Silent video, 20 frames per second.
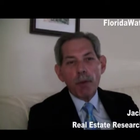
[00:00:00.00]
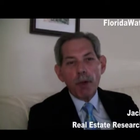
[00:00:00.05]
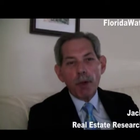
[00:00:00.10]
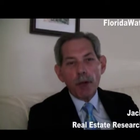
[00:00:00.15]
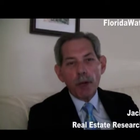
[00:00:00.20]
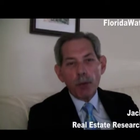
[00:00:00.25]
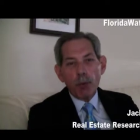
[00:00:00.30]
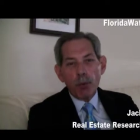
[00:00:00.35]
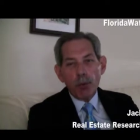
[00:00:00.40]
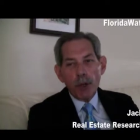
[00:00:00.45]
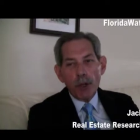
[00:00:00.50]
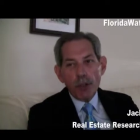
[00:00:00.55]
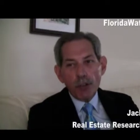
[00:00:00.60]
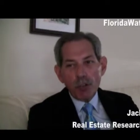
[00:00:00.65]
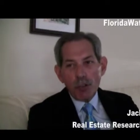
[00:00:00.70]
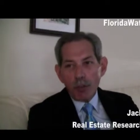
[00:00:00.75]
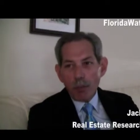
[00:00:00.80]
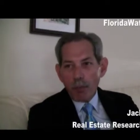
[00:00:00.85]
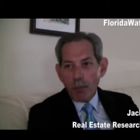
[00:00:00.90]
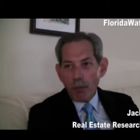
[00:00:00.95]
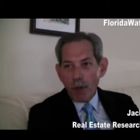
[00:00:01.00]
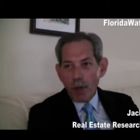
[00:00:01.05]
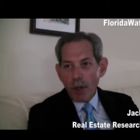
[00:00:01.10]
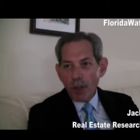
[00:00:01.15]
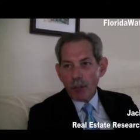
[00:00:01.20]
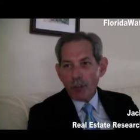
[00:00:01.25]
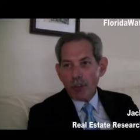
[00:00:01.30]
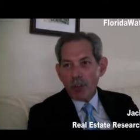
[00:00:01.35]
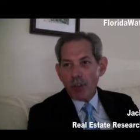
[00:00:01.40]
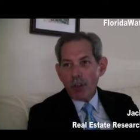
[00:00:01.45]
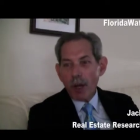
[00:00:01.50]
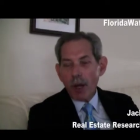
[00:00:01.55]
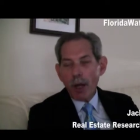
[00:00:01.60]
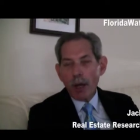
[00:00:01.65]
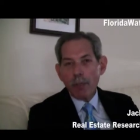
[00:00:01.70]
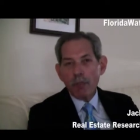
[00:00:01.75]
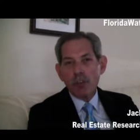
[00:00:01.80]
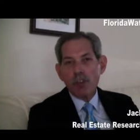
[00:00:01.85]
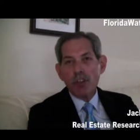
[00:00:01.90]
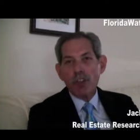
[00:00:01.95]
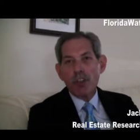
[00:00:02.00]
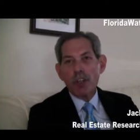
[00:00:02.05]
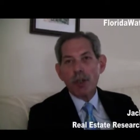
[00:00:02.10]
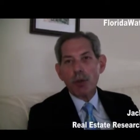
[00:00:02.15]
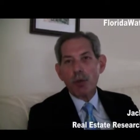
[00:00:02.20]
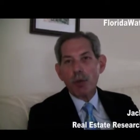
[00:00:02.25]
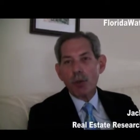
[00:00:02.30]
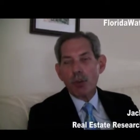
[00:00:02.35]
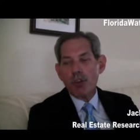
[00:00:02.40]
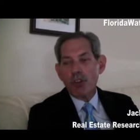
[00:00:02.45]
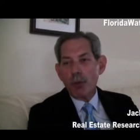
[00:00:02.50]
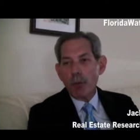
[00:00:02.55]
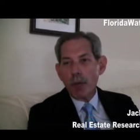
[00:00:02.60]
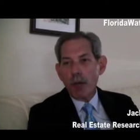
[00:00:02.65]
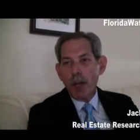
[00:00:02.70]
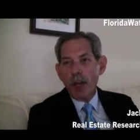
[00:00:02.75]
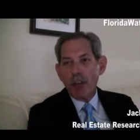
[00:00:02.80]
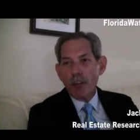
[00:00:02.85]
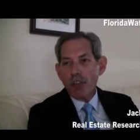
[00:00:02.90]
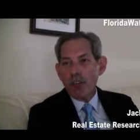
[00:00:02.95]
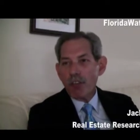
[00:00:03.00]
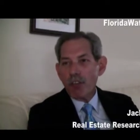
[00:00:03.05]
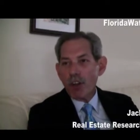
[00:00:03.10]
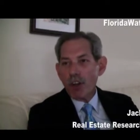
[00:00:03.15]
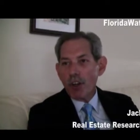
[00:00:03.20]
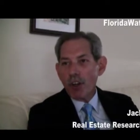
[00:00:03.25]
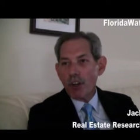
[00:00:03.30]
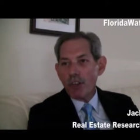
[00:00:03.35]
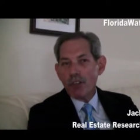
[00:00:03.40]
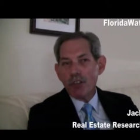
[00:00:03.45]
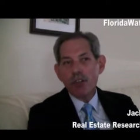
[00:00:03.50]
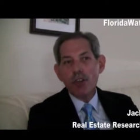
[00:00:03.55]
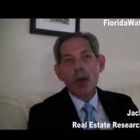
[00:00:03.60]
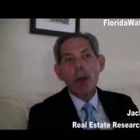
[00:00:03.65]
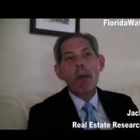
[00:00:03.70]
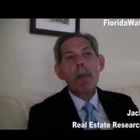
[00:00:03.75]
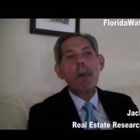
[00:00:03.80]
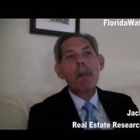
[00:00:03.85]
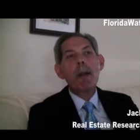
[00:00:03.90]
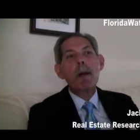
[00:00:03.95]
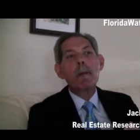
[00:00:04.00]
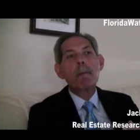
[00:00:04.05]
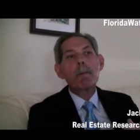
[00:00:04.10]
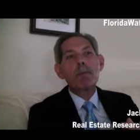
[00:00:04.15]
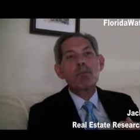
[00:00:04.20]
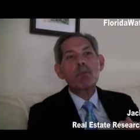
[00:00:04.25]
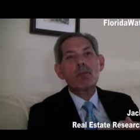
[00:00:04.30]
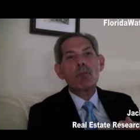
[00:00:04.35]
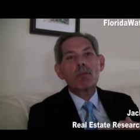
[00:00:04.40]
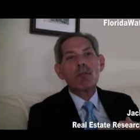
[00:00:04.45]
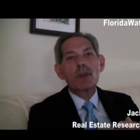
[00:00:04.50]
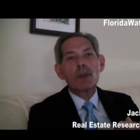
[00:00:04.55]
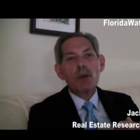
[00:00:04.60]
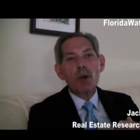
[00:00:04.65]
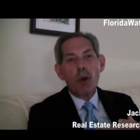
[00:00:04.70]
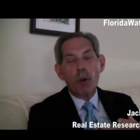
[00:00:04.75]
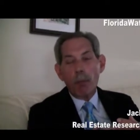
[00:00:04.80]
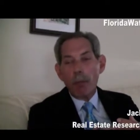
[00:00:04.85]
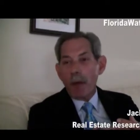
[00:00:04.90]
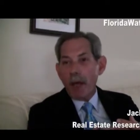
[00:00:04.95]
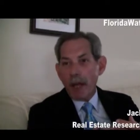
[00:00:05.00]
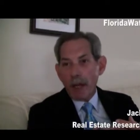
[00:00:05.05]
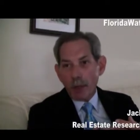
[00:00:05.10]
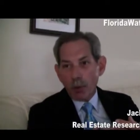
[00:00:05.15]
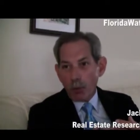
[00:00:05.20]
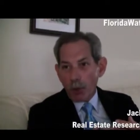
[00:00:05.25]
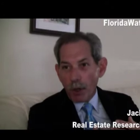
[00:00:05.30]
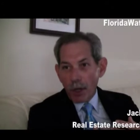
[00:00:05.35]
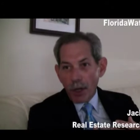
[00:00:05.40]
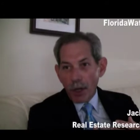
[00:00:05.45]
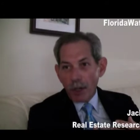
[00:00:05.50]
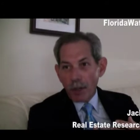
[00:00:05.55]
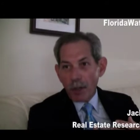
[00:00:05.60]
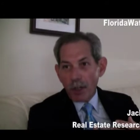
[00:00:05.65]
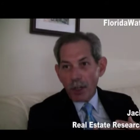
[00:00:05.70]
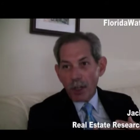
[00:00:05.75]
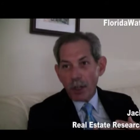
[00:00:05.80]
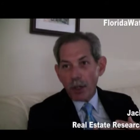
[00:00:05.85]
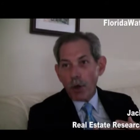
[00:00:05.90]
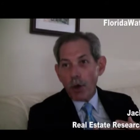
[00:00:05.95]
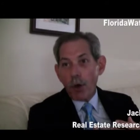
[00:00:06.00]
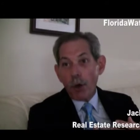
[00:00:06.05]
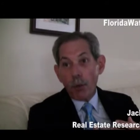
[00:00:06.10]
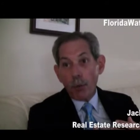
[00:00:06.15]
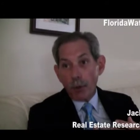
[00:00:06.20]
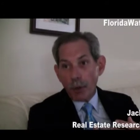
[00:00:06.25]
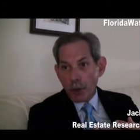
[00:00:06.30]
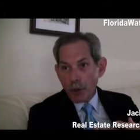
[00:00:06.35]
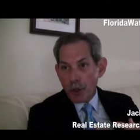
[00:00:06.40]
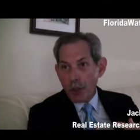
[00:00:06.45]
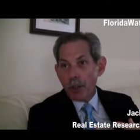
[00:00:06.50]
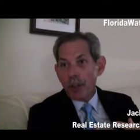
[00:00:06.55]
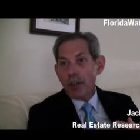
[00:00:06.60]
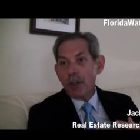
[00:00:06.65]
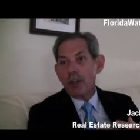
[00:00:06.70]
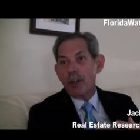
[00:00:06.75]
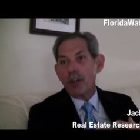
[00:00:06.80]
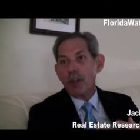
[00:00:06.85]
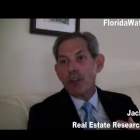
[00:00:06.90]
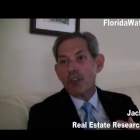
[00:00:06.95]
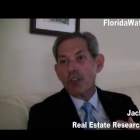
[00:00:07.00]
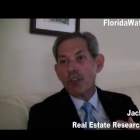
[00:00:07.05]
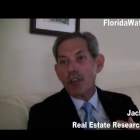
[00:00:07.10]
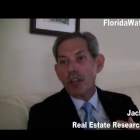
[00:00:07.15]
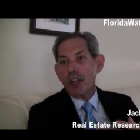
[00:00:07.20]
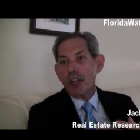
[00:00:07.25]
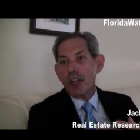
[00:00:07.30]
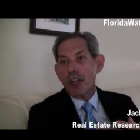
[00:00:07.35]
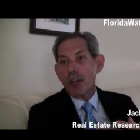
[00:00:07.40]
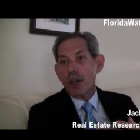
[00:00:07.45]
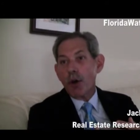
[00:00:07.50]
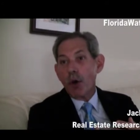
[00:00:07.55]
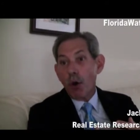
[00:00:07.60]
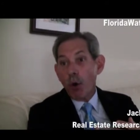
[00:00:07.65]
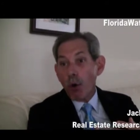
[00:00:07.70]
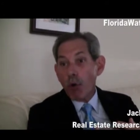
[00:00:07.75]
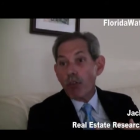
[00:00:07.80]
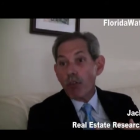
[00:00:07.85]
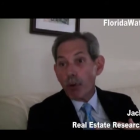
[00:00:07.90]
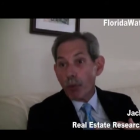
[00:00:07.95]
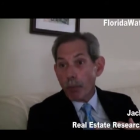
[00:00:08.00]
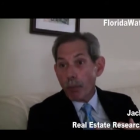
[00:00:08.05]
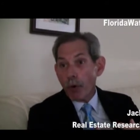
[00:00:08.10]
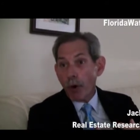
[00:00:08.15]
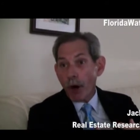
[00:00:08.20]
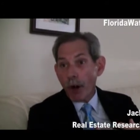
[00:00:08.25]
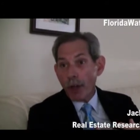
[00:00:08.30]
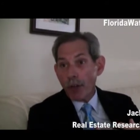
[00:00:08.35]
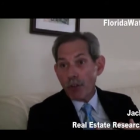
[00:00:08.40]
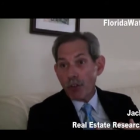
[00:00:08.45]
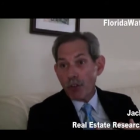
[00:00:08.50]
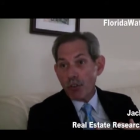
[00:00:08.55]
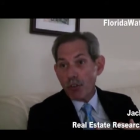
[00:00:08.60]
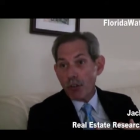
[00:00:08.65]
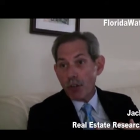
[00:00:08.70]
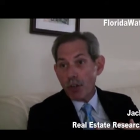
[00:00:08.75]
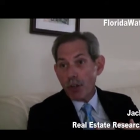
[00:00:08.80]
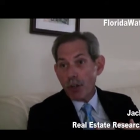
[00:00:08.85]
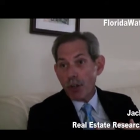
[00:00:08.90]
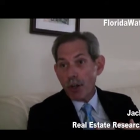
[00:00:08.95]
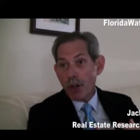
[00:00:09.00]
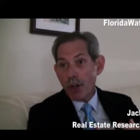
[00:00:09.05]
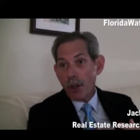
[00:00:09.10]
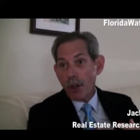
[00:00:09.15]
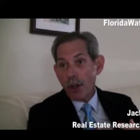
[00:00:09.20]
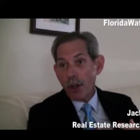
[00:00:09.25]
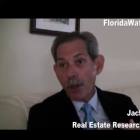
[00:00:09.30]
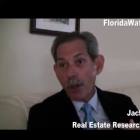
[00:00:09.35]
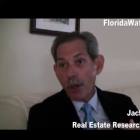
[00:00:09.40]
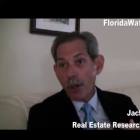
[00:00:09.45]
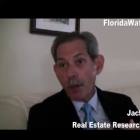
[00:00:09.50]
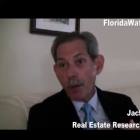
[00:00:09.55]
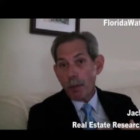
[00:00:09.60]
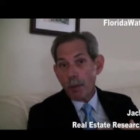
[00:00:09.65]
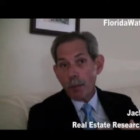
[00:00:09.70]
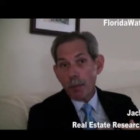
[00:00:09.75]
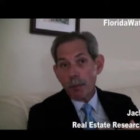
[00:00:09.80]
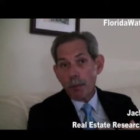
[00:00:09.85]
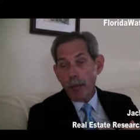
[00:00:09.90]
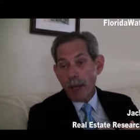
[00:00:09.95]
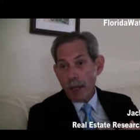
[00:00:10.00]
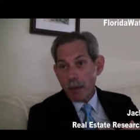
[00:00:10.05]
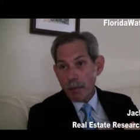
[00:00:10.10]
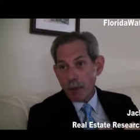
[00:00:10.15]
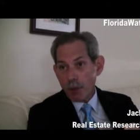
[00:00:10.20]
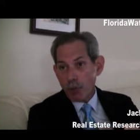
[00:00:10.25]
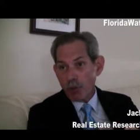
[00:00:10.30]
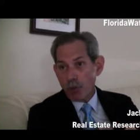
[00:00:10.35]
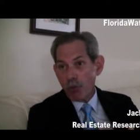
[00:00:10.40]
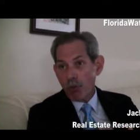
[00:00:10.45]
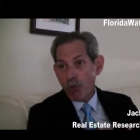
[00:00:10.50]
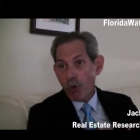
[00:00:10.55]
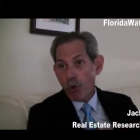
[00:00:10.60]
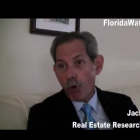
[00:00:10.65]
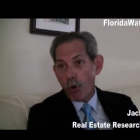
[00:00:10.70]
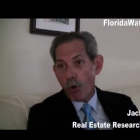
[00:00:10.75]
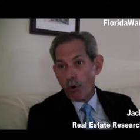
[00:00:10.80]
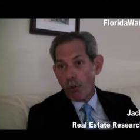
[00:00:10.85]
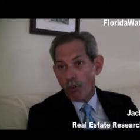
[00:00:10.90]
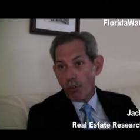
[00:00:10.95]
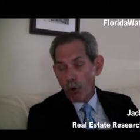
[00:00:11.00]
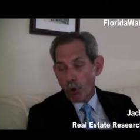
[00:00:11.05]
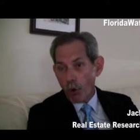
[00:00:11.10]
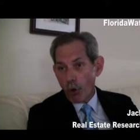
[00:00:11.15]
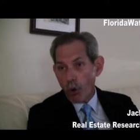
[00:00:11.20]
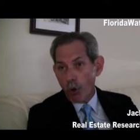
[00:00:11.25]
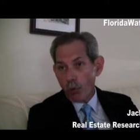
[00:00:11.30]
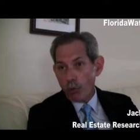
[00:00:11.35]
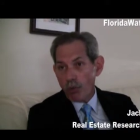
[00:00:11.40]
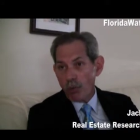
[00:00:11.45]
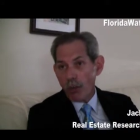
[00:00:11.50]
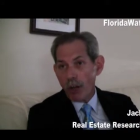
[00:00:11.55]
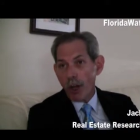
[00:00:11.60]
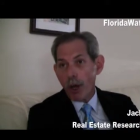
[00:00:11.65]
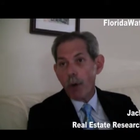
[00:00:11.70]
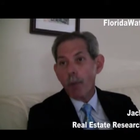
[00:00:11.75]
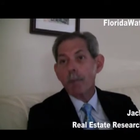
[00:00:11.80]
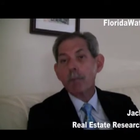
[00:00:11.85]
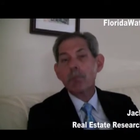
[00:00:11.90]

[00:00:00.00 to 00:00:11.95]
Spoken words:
in recent months, I'm seeing where some hedge funds are paying what I think are ridiculously overpriced payments for homes now.